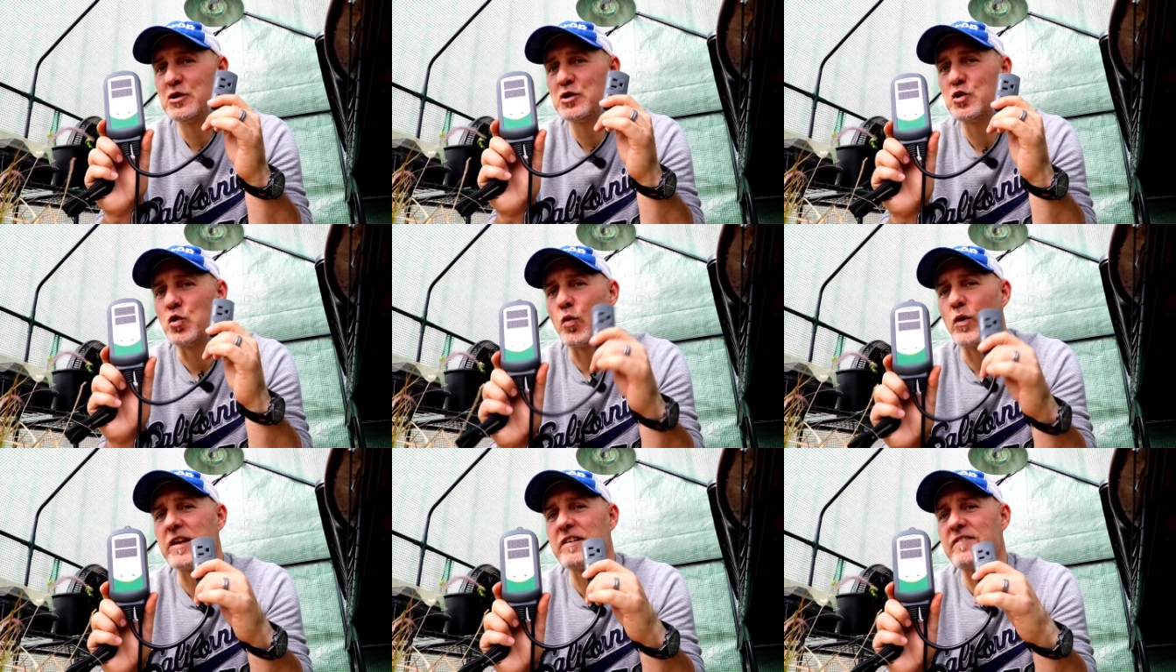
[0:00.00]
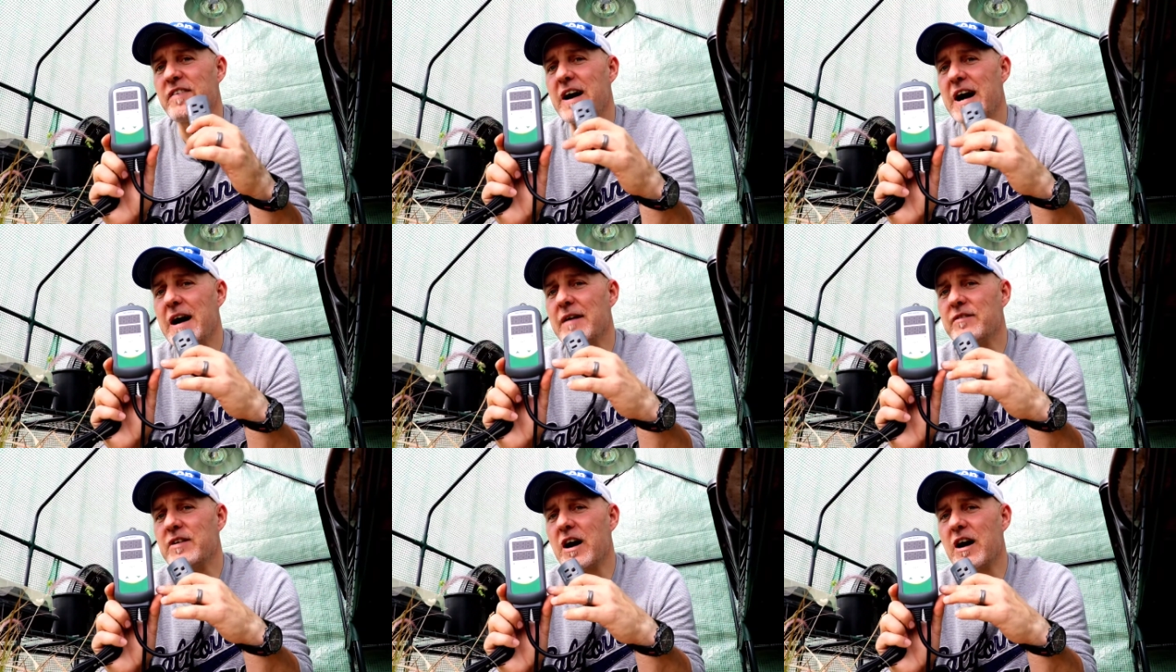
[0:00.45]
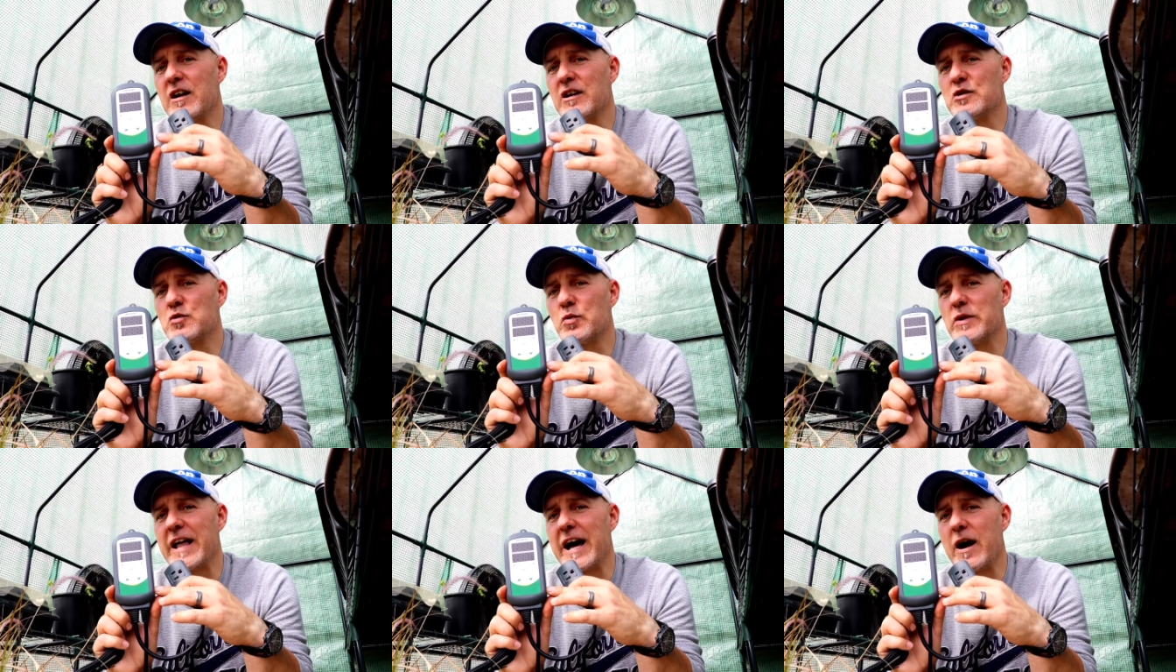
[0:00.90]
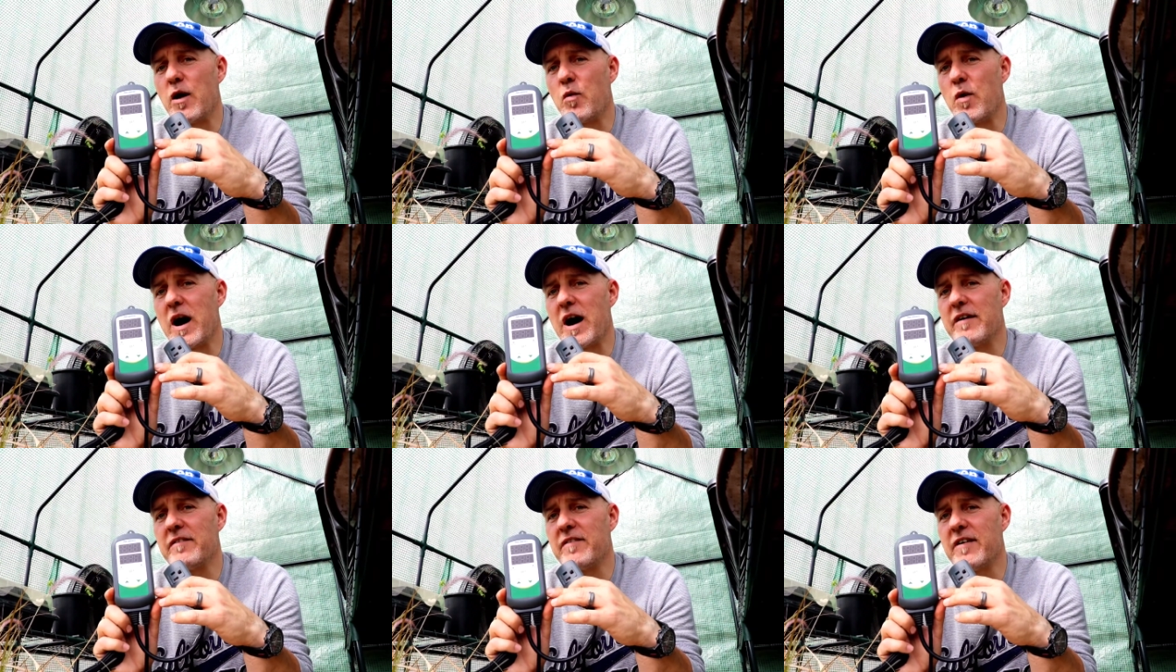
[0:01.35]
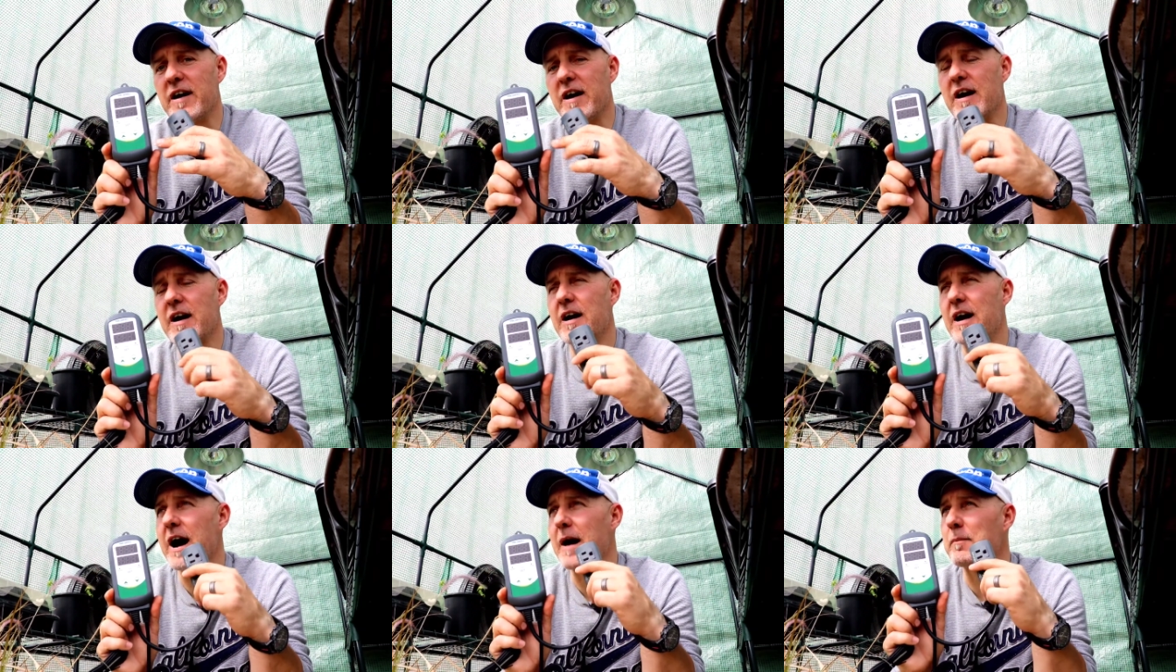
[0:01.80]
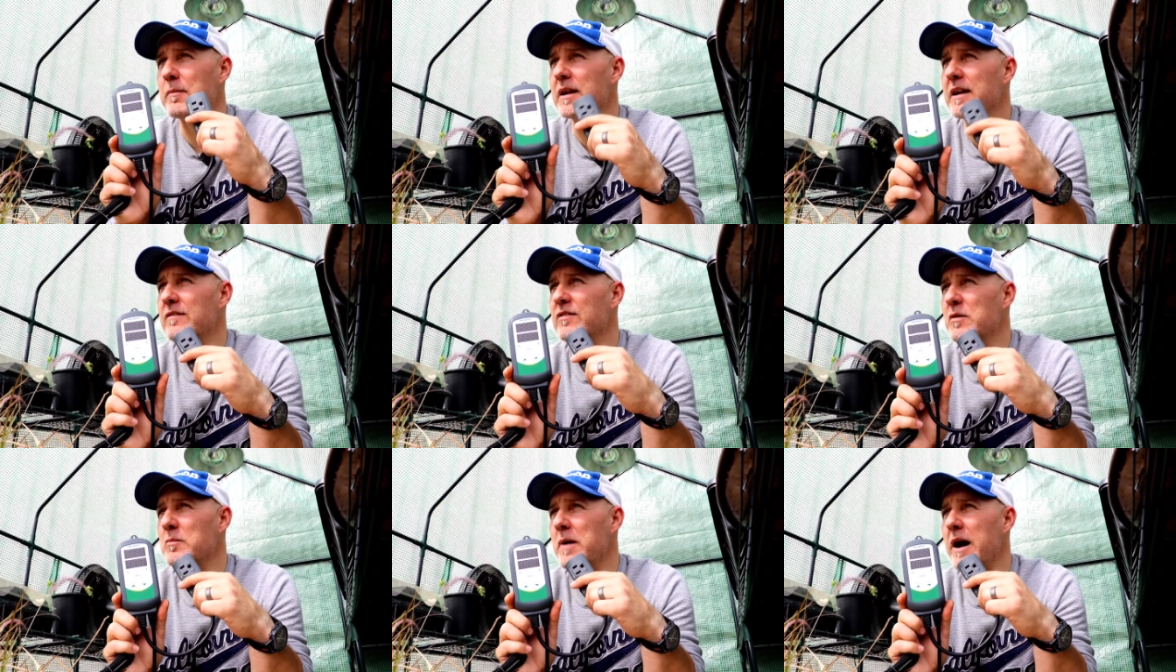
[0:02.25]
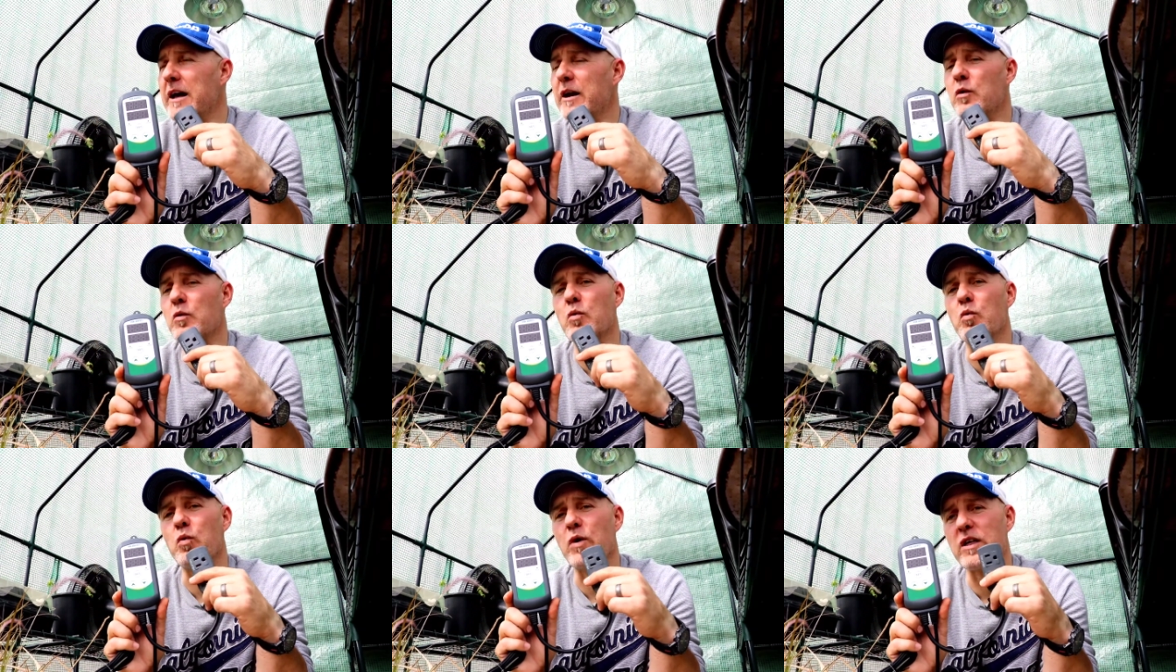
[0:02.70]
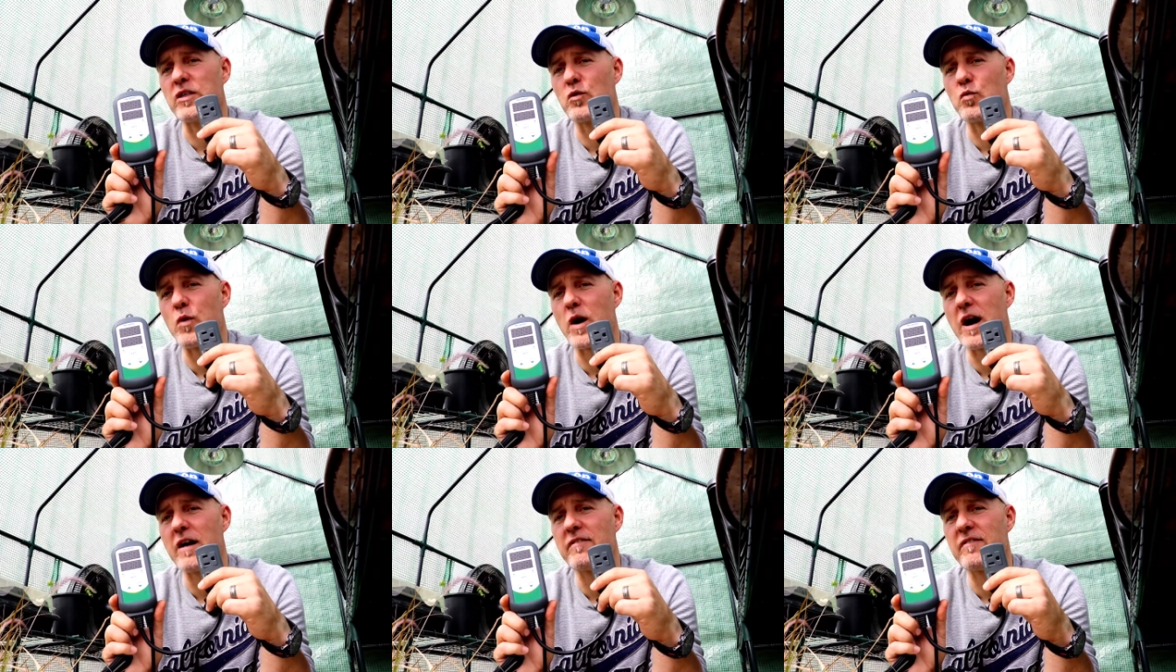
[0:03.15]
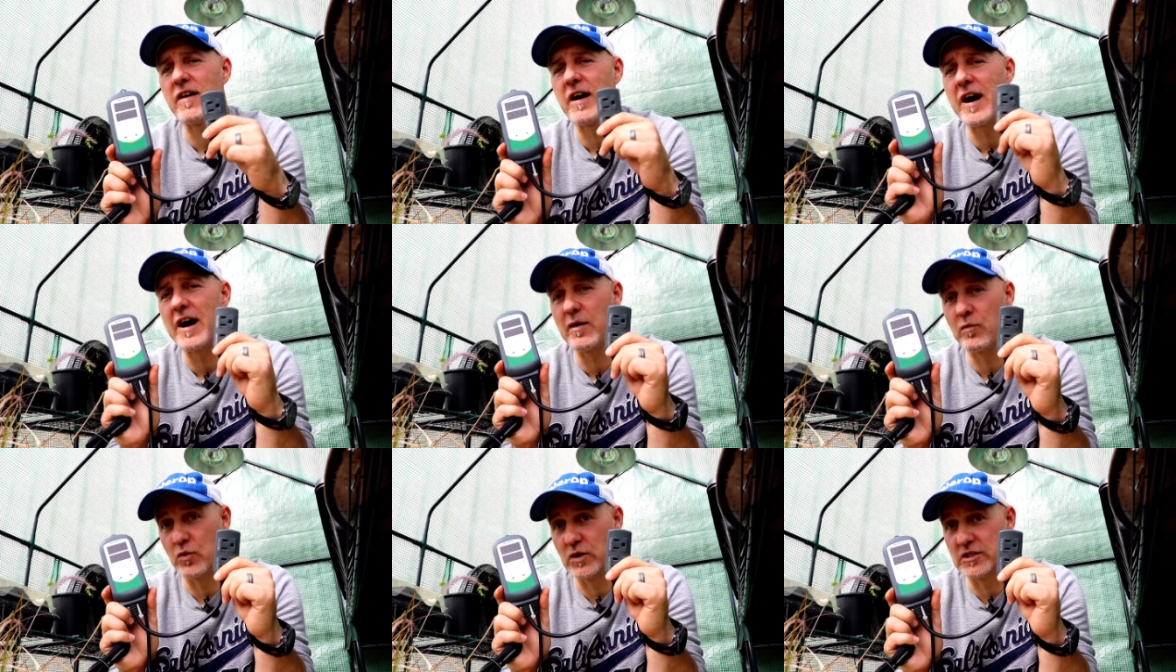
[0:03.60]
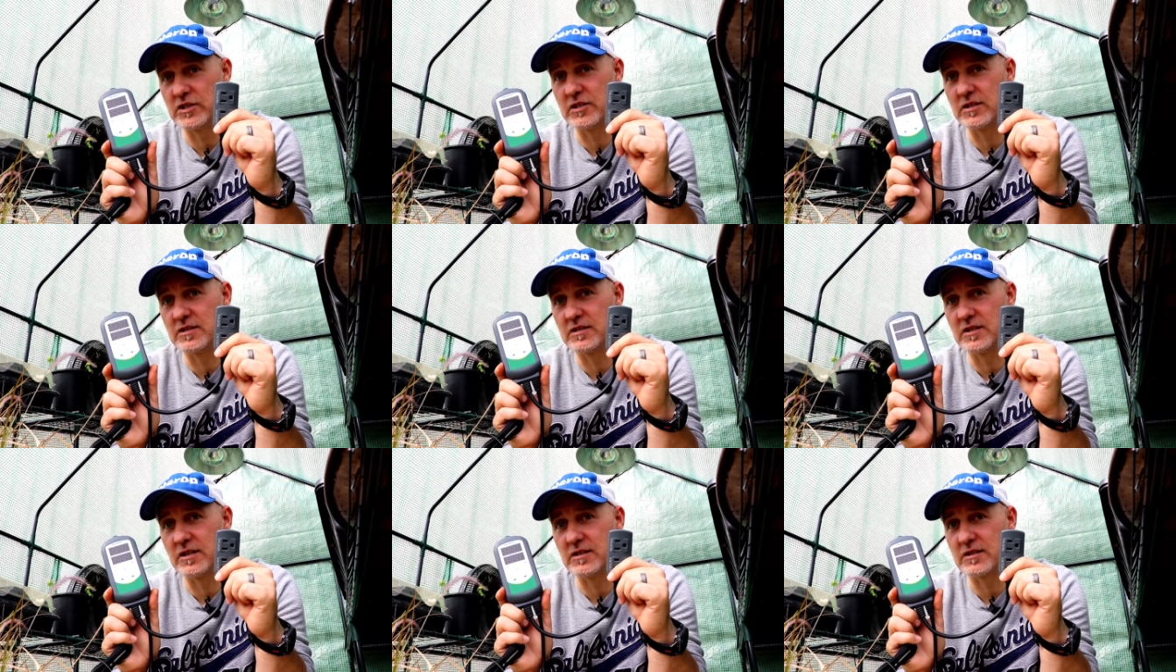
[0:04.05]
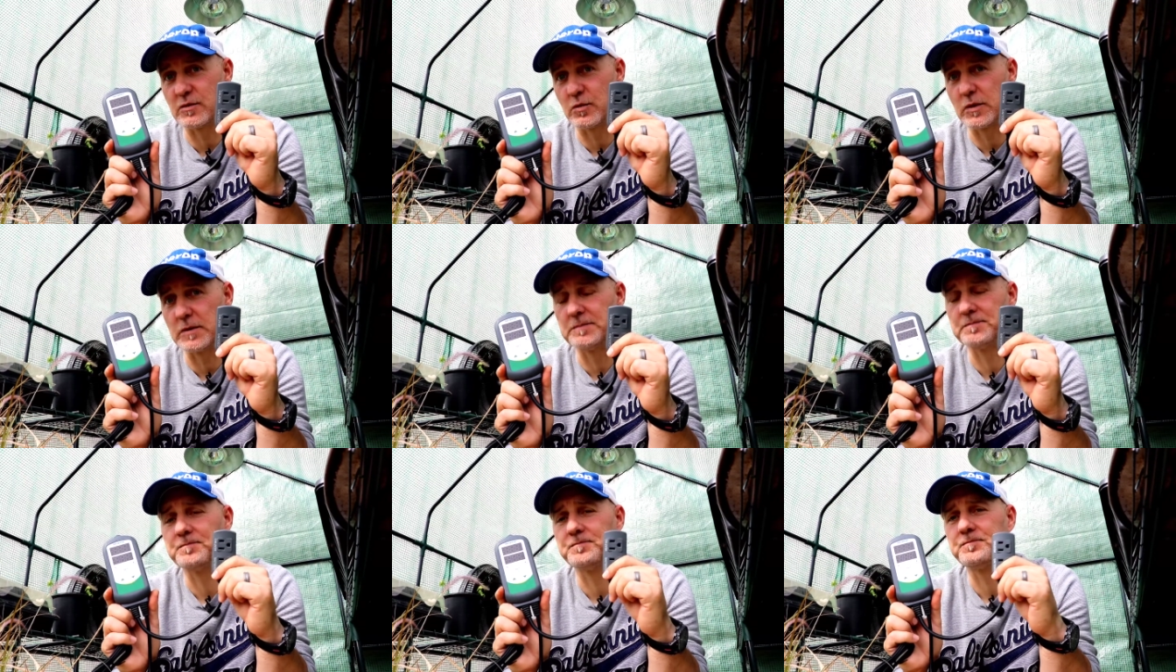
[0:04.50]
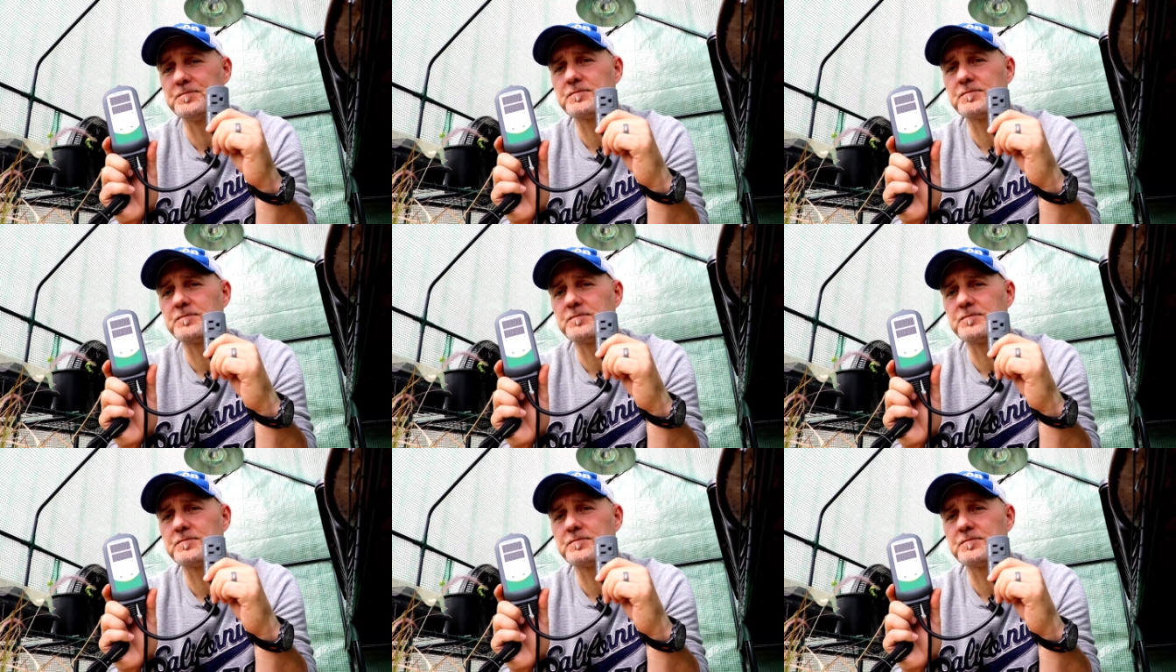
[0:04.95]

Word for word: $25 without Wi-Fi. I believe the model with Wi-Fi, which is this one,